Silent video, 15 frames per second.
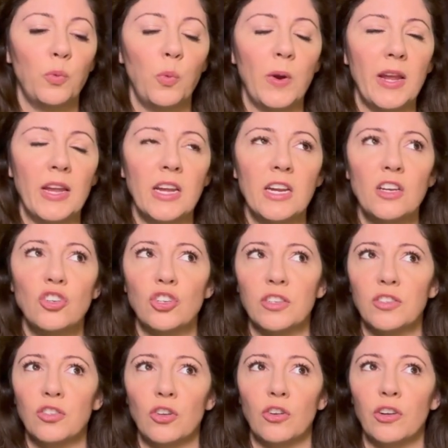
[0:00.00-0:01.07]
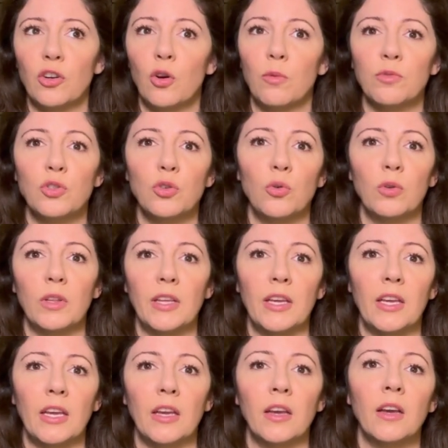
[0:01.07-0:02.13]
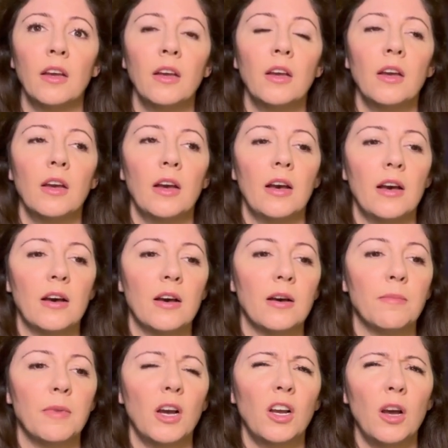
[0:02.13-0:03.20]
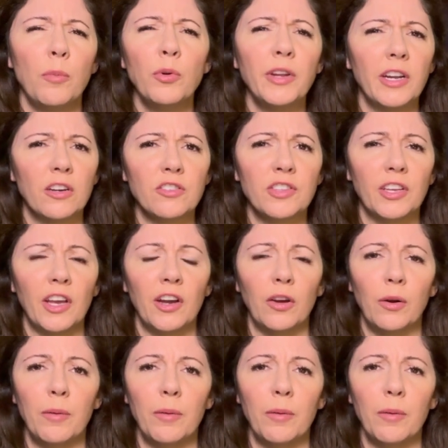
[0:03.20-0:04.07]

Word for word: we just started homeschooling um, a couple years ago.